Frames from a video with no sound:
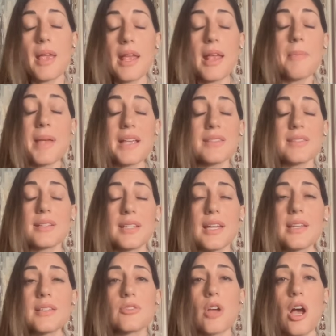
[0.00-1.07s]

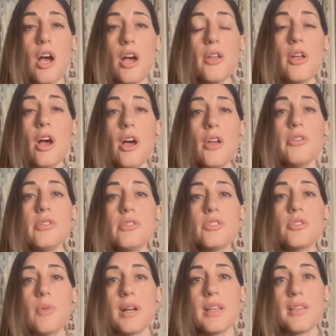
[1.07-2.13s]
basically
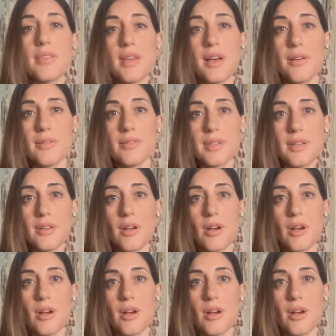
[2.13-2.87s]
120,000